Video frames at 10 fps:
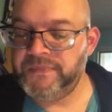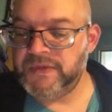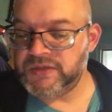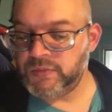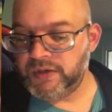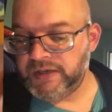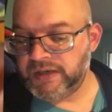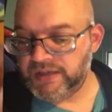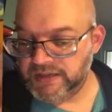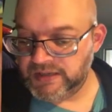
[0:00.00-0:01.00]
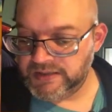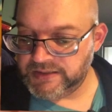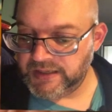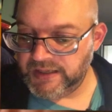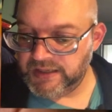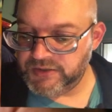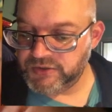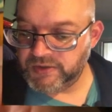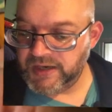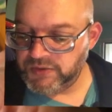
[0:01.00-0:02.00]
This one is a
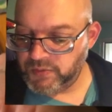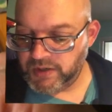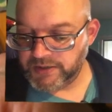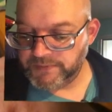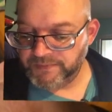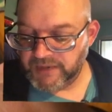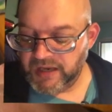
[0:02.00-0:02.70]
Strand Walker,